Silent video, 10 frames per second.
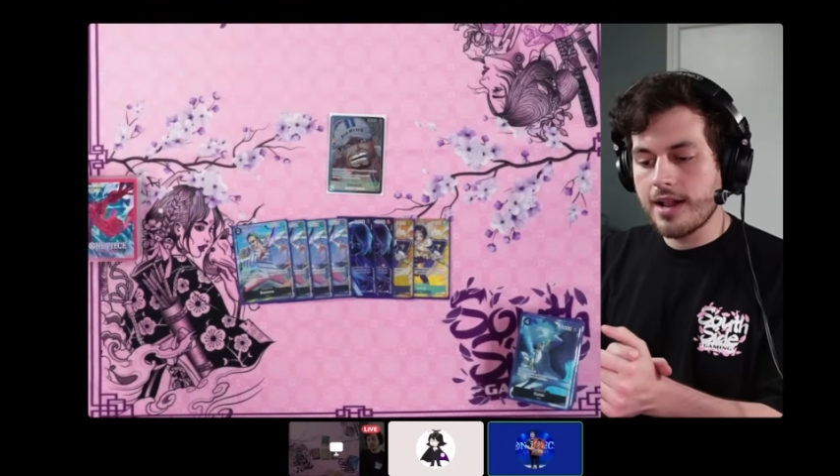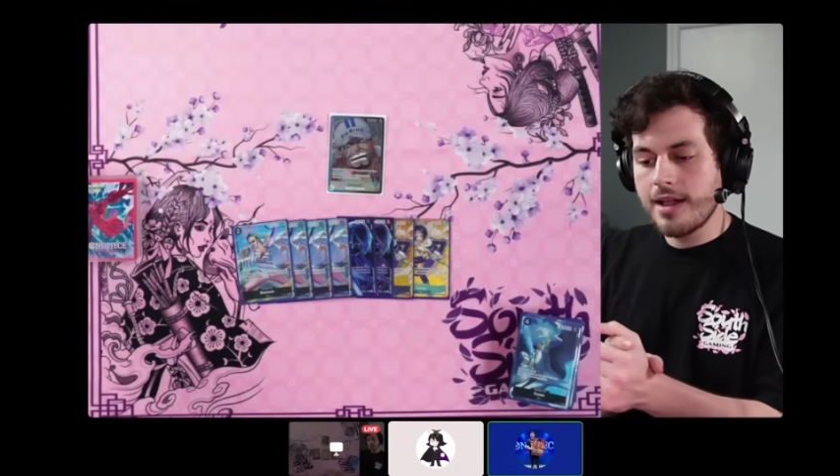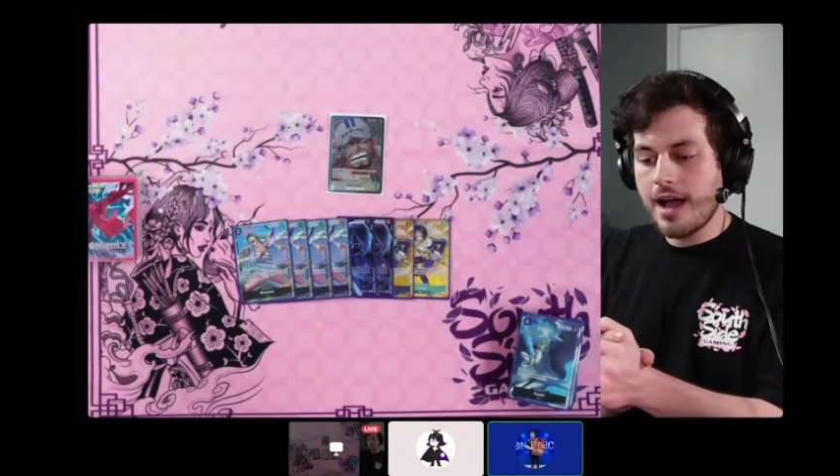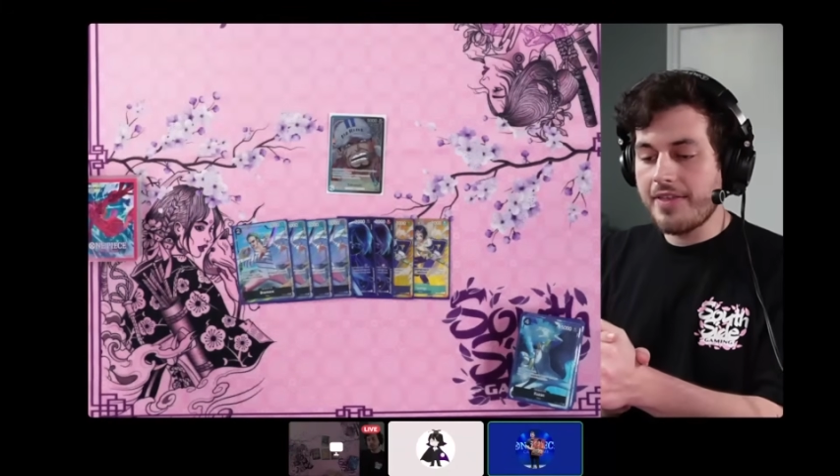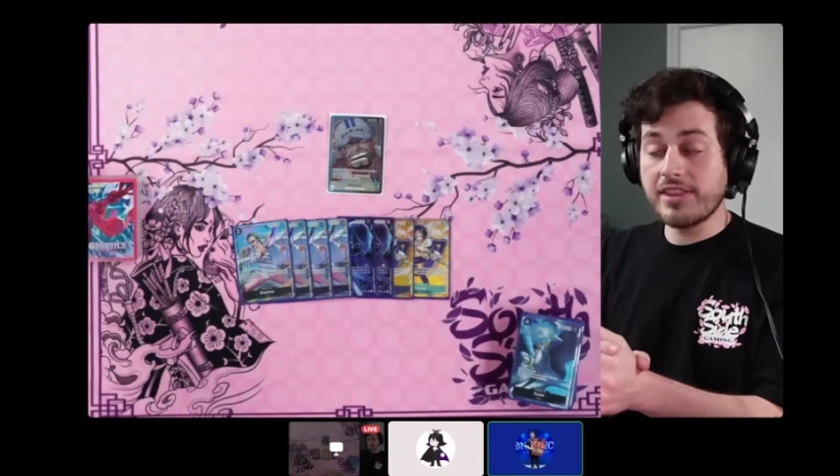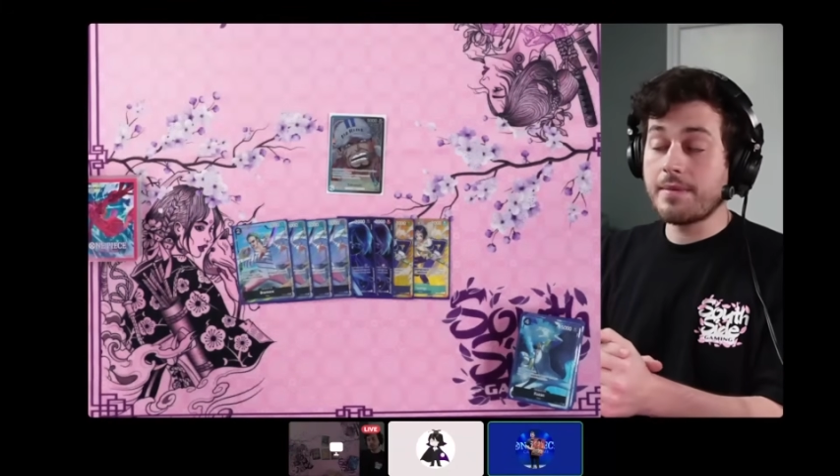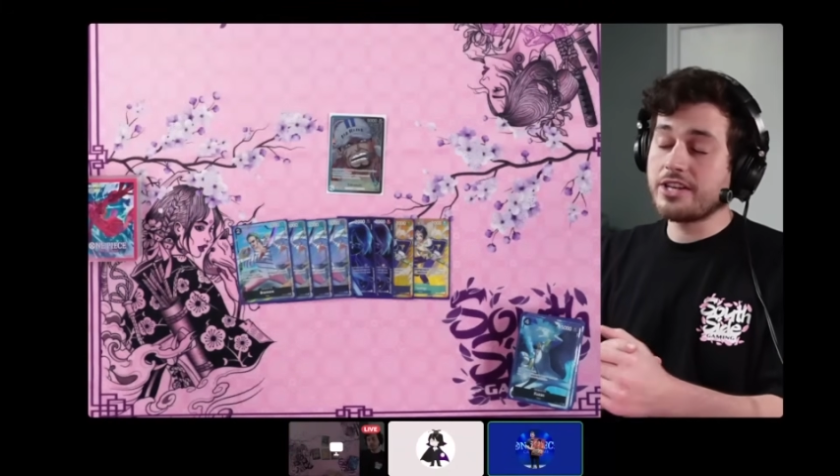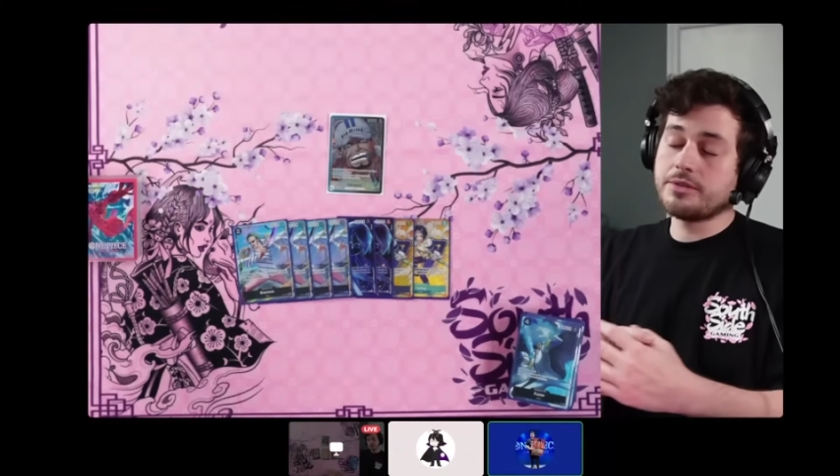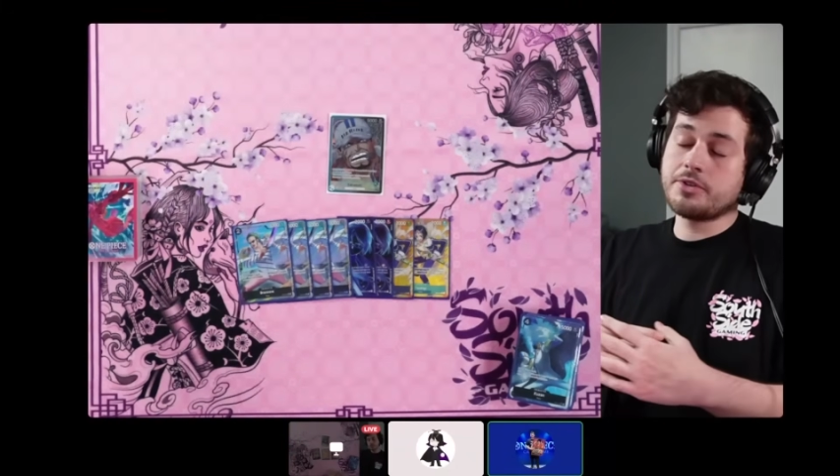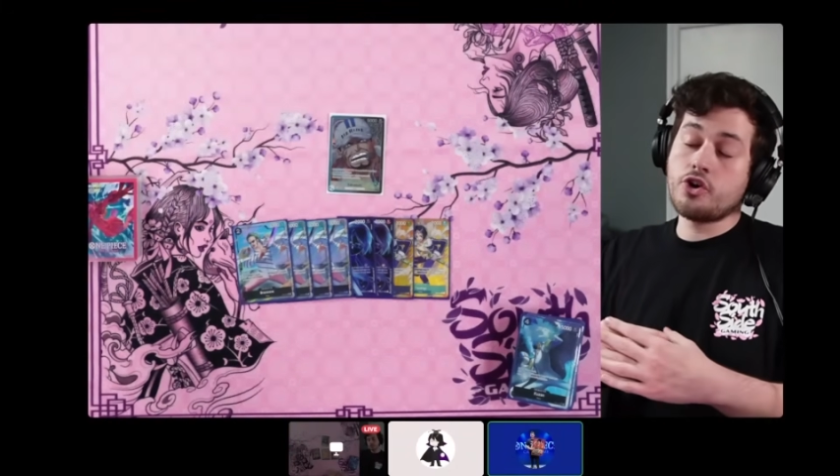I think the
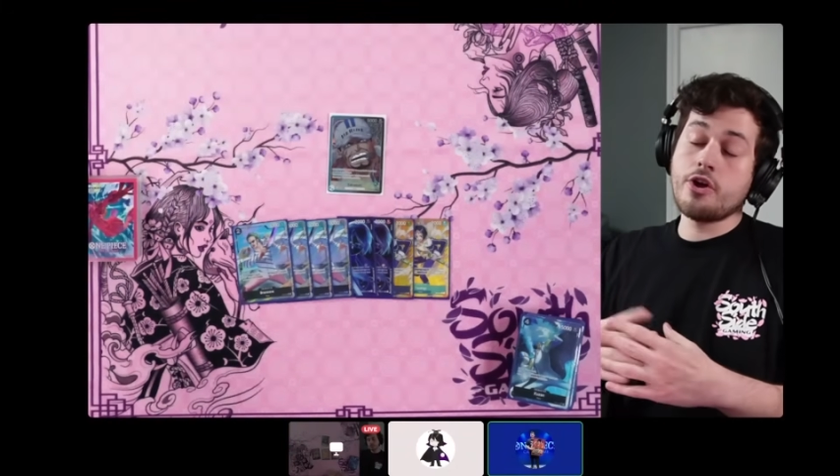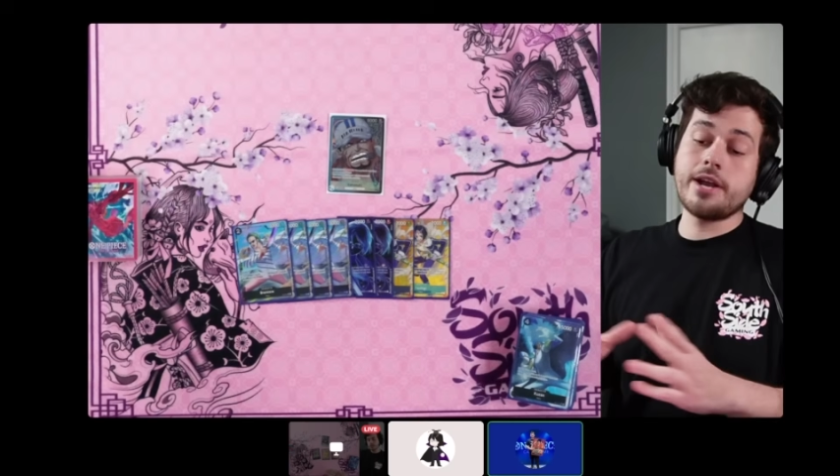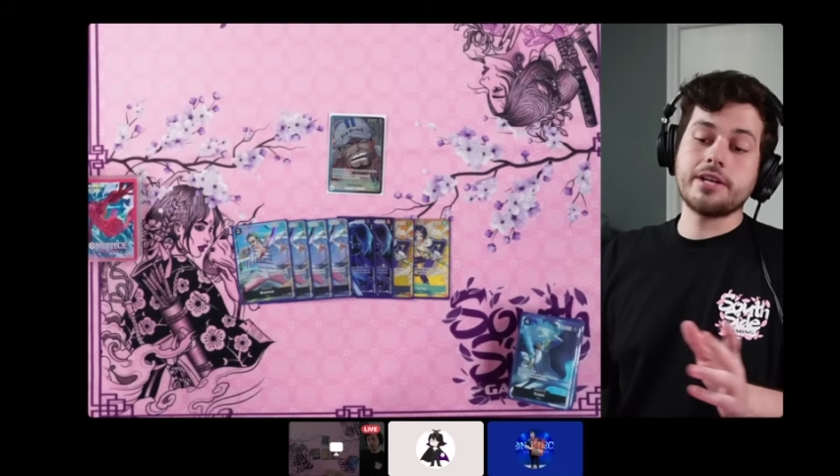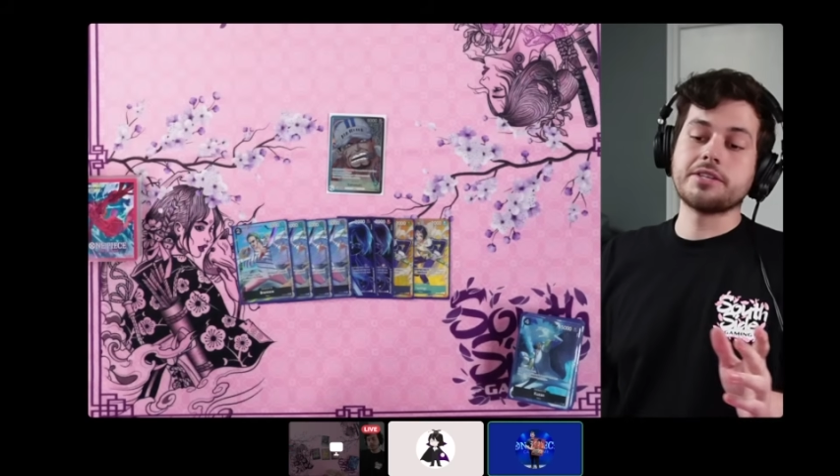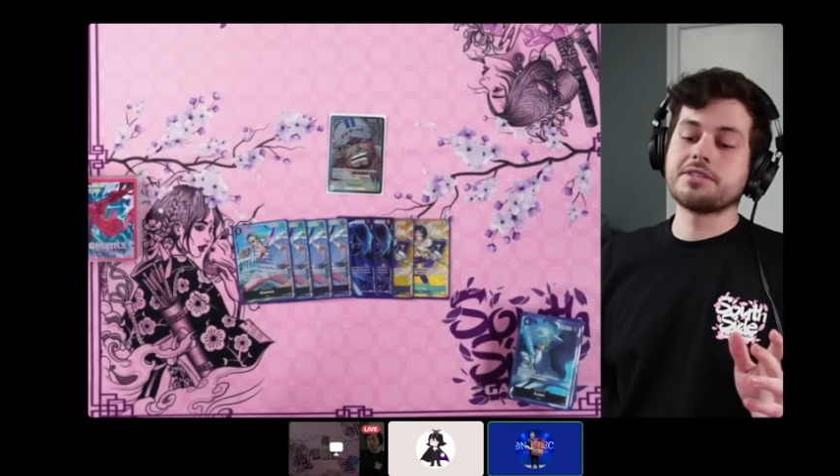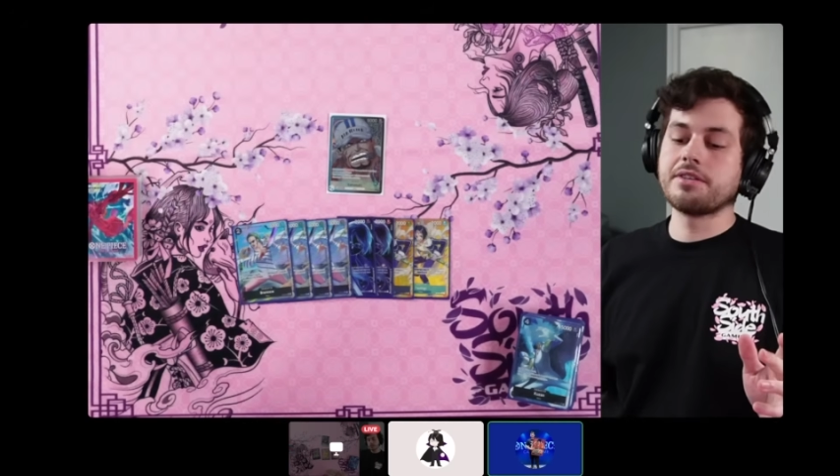matchup's horrendous.